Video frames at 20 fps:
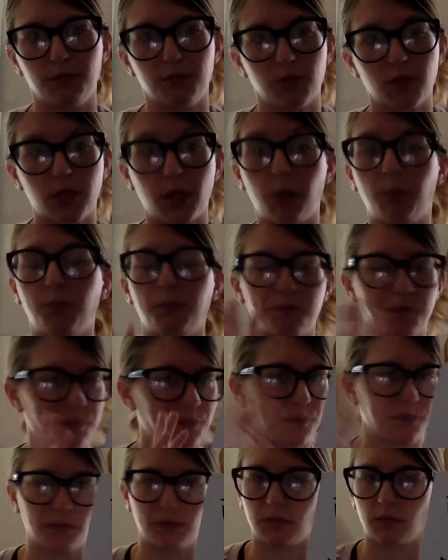So,
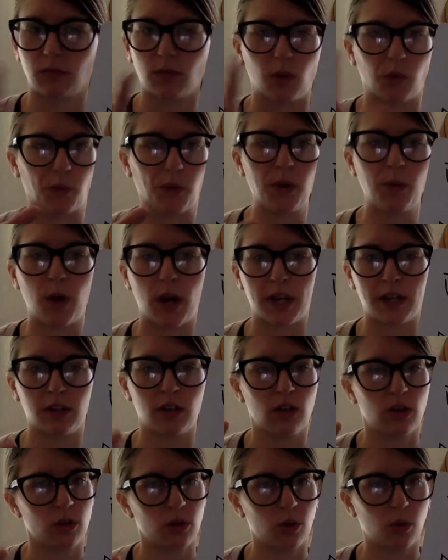rewind.
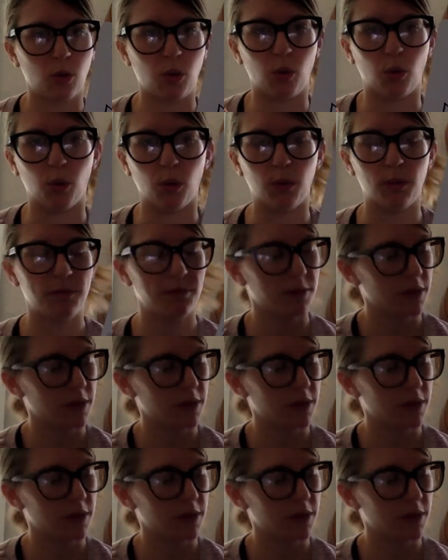Cool.